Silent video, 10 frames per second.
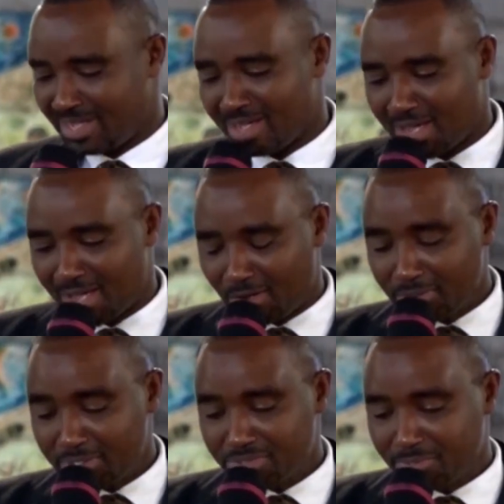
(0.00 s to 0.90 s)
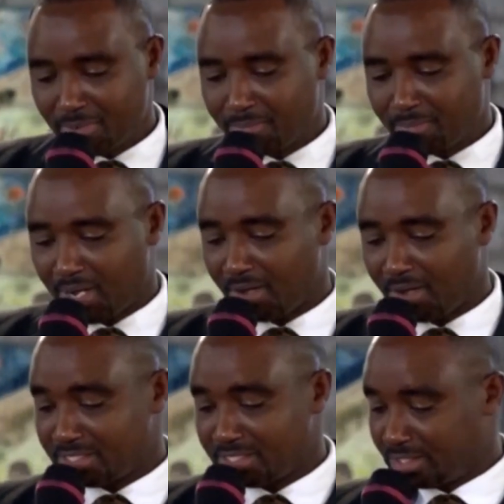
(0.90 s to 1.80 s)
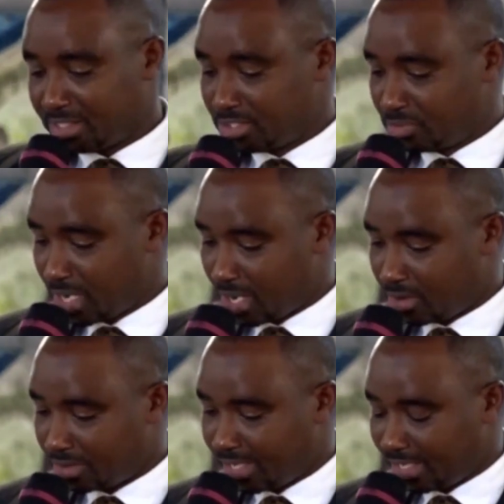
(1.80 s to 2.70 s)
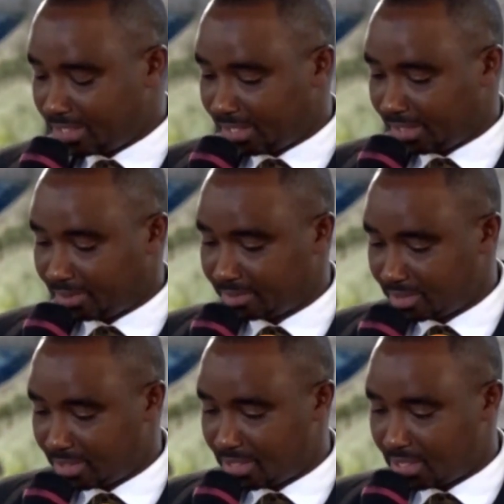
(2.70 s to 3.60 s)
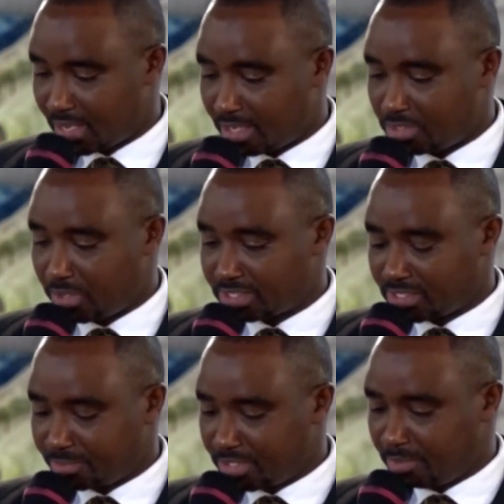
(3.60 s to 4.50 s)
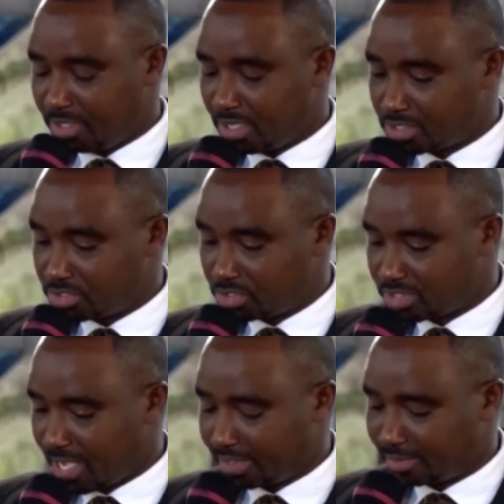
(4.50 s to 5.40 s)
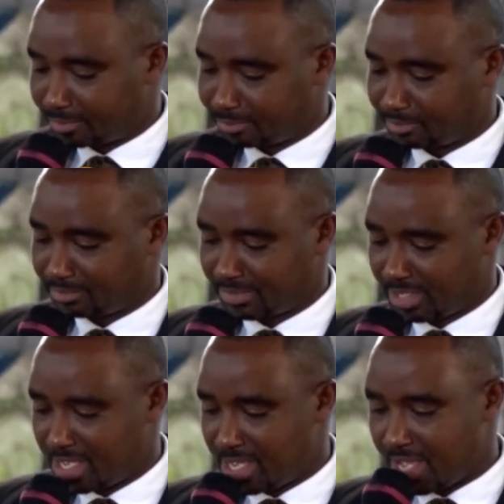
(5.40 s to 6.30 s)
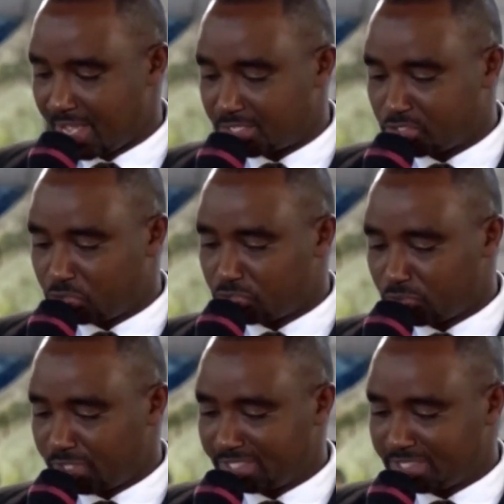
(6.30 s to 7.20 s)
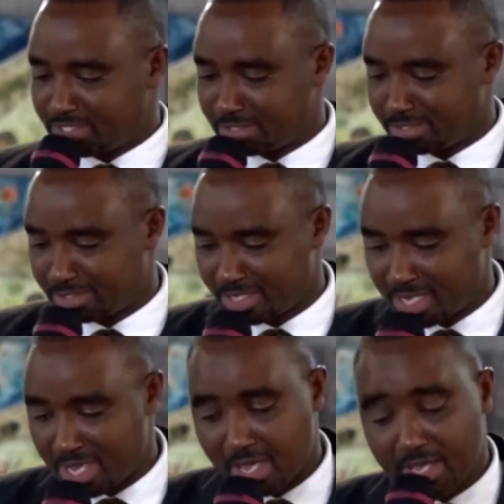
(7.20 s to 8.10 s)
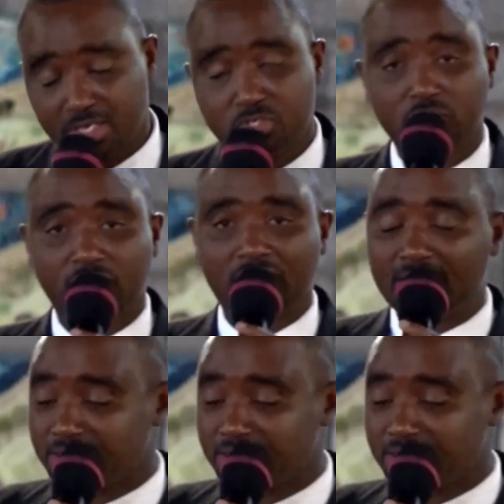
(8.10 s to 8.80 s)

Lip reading: I always remember how excited you were on that day, and you accepted me as your son. And true to it, and to your last